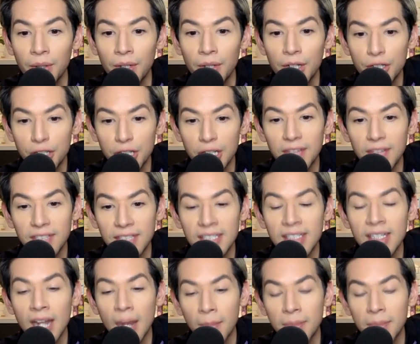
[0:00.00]
She gives us
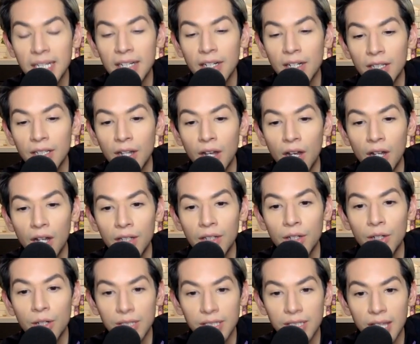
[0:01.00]
an update on on
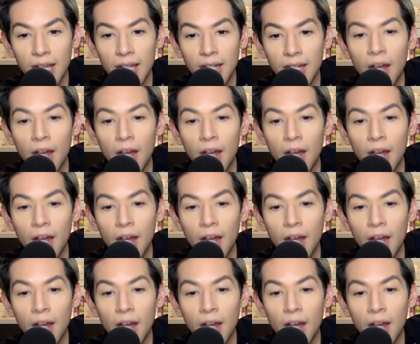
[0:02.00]
her son.